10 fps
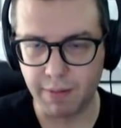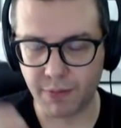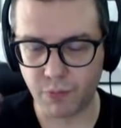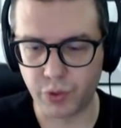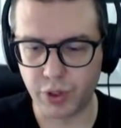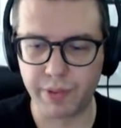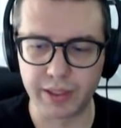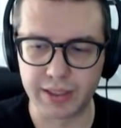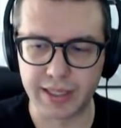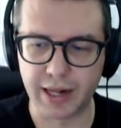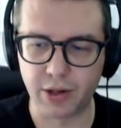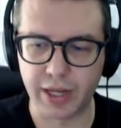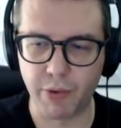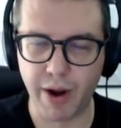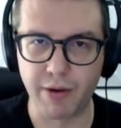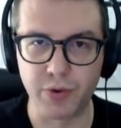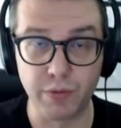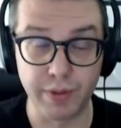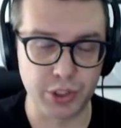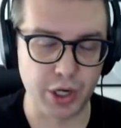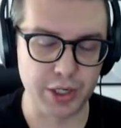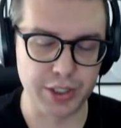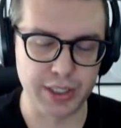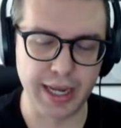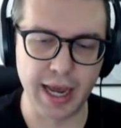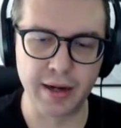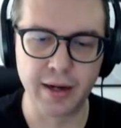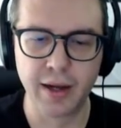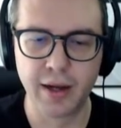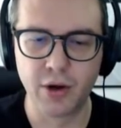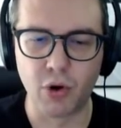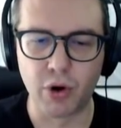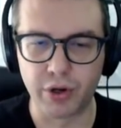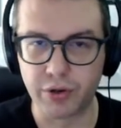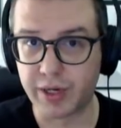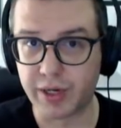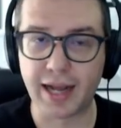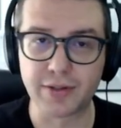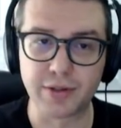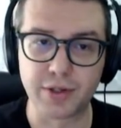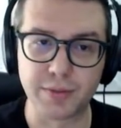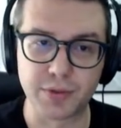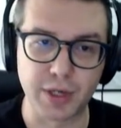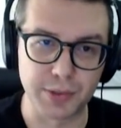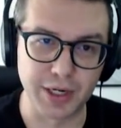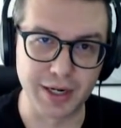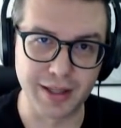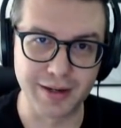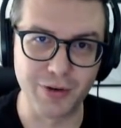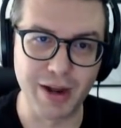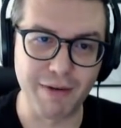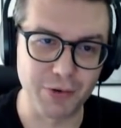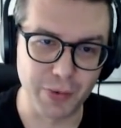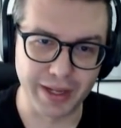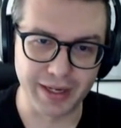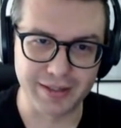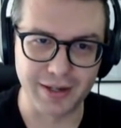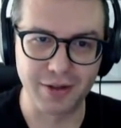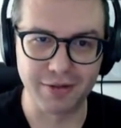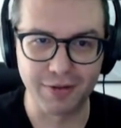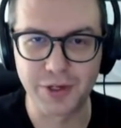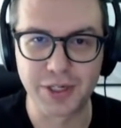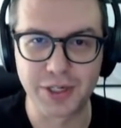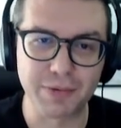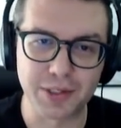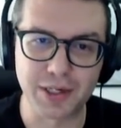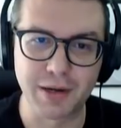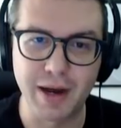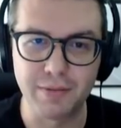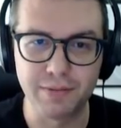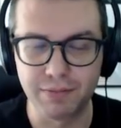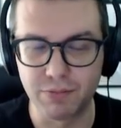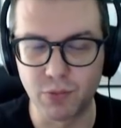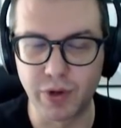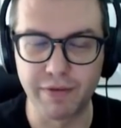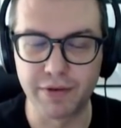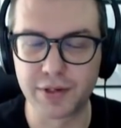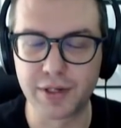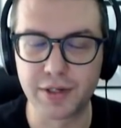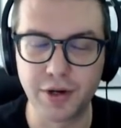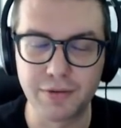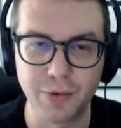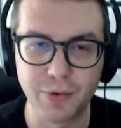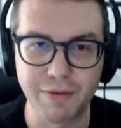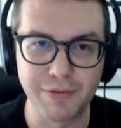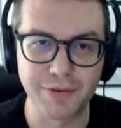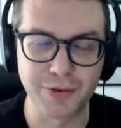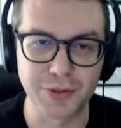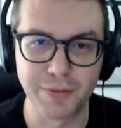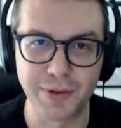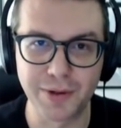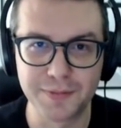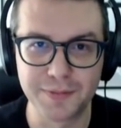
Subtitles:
when your billing cycle came around, you'd be charged again, or you could cancel your subscription, and then you'd have to wait until the free chapters come out. Whatever floats your boat.